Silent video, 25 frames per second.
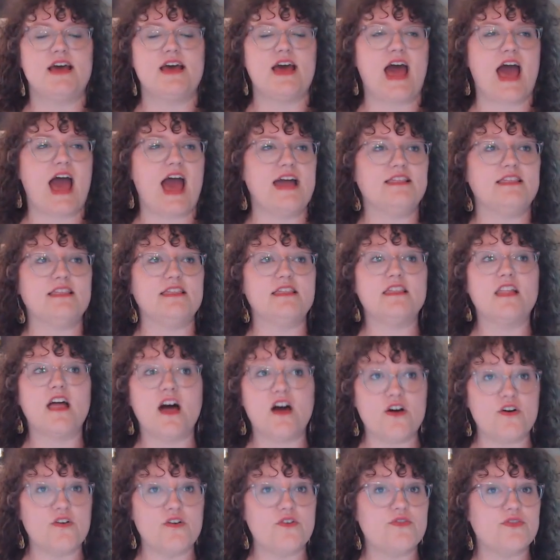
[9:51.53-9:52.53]
I
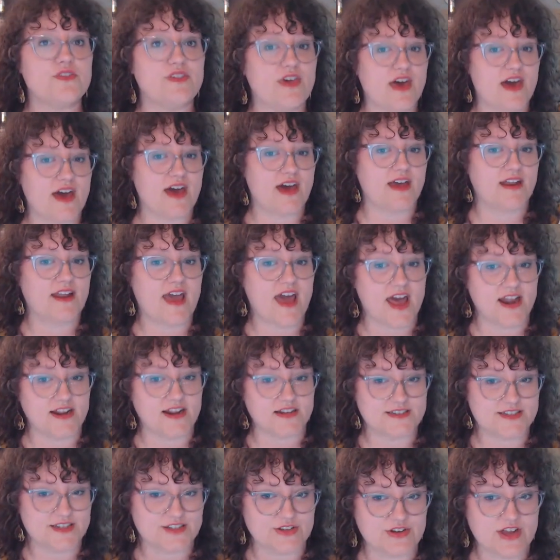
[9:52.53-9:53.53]
love that
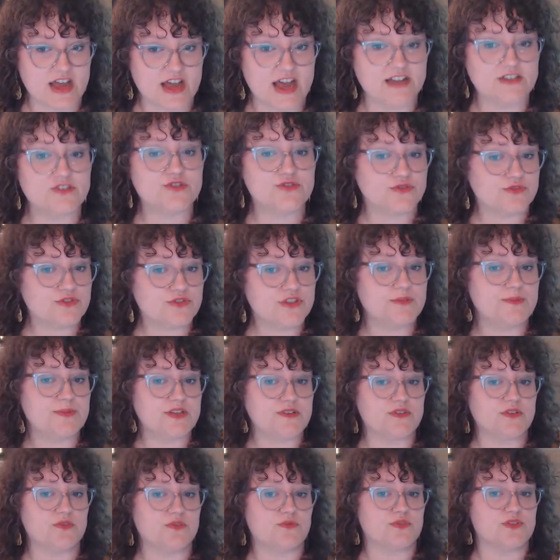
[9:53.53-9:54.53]
attitude. I truly
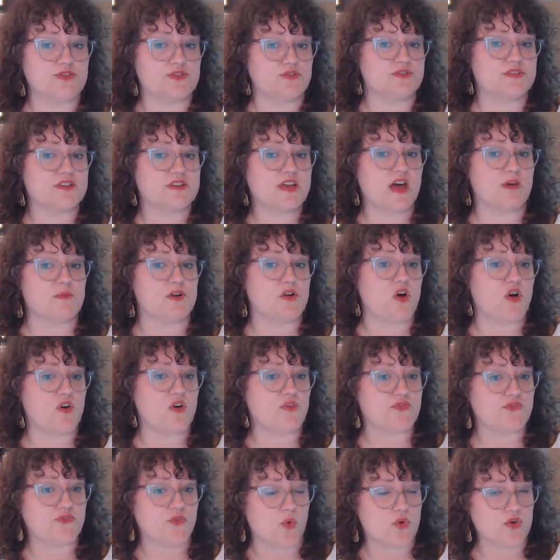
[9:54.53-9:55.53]
believe that results come in all
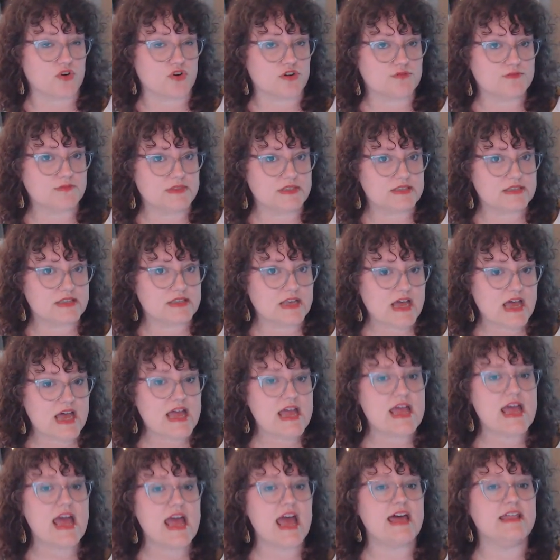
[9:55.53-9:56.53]
forms,
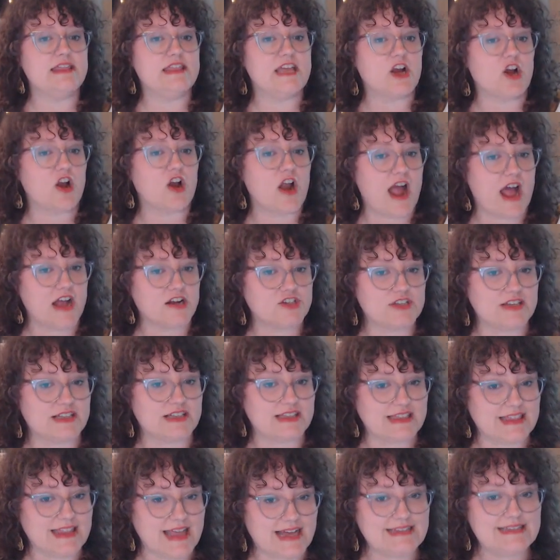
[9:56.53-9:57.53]
and there are actually
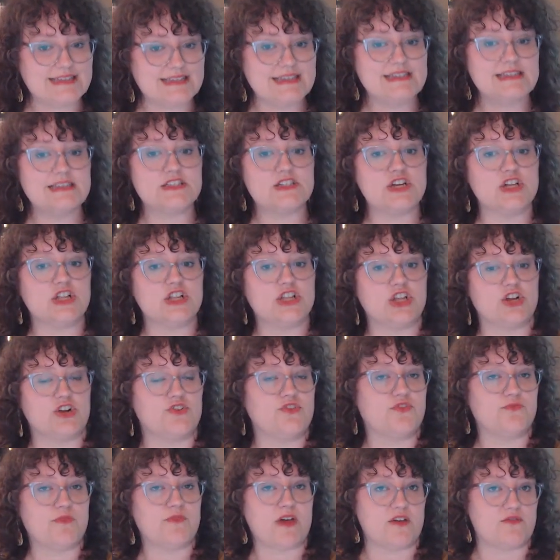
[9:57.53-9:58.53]
lessons to learn
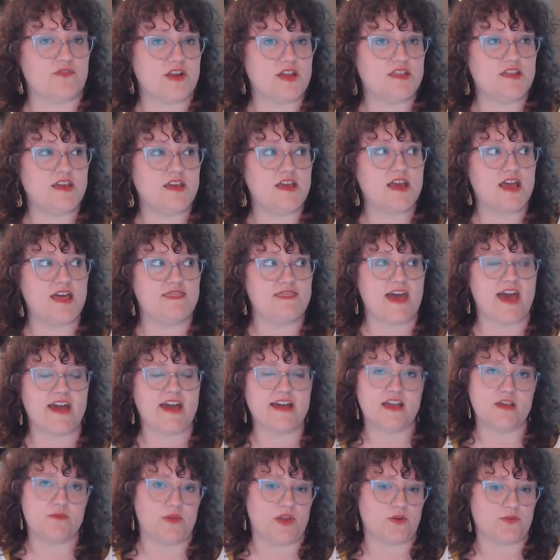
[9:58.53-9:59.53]
from everything, and
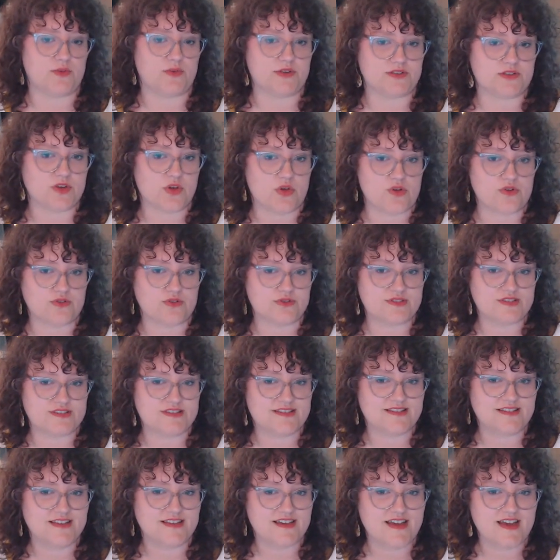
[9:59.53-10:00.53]
that can be
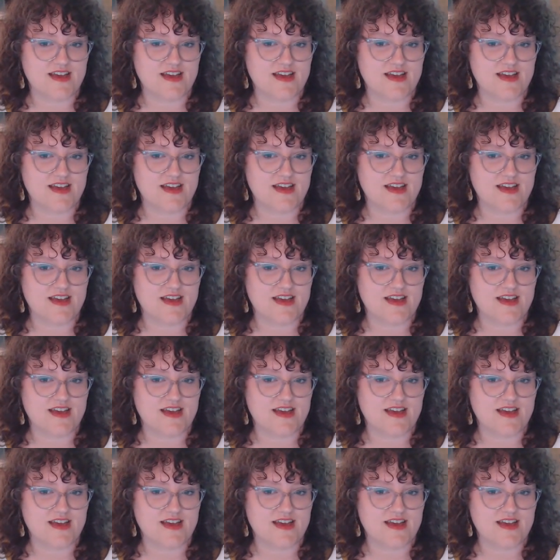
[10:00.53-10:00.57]
results.